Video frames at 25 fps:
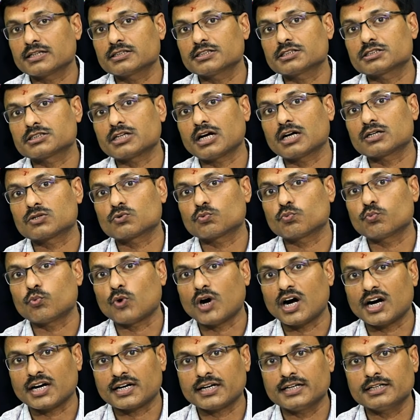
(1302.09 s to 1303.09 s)
start
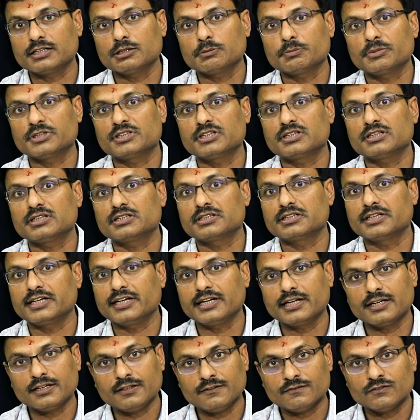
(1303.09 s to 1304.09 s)
walking within a
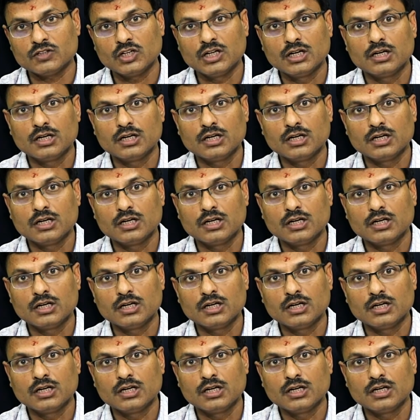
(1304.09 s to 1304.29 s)
day.